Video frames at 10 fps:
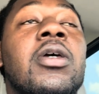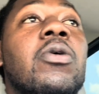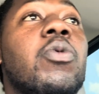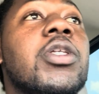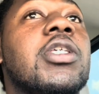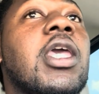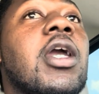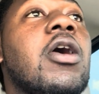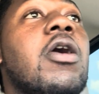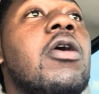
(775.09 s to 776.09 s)
which can
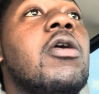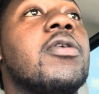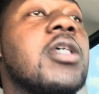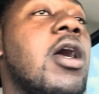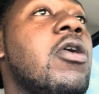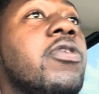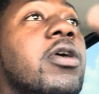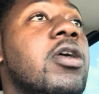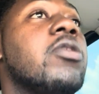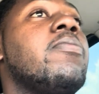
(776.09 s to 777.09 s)
cause all the
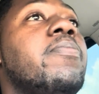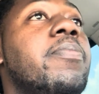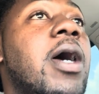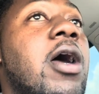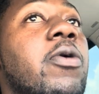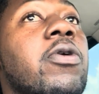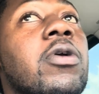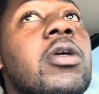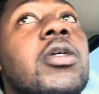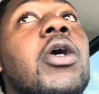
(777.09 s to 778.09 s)
other power
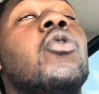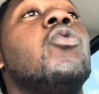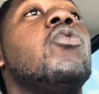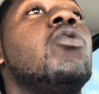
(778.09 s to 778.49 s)
go